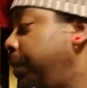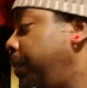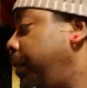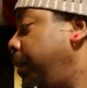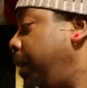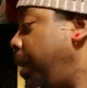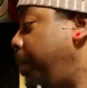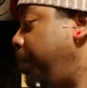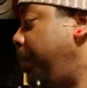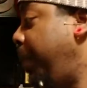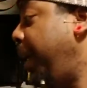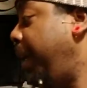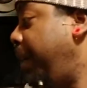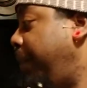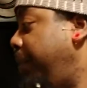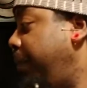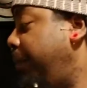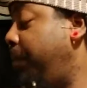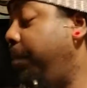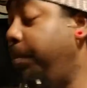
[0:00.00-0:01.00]
They
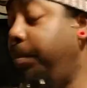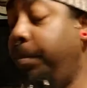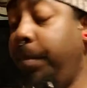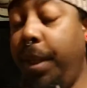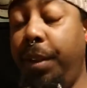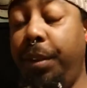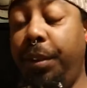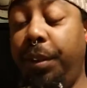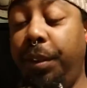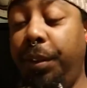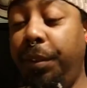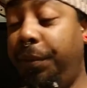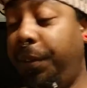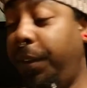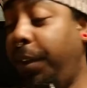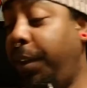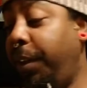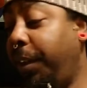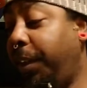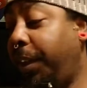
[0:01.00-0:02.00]
banned Minister
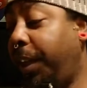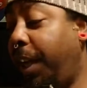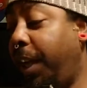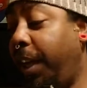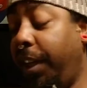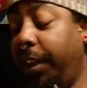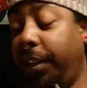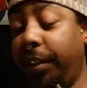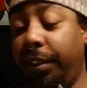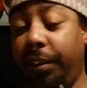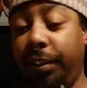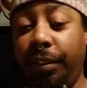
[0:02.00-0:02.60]
Farrakhan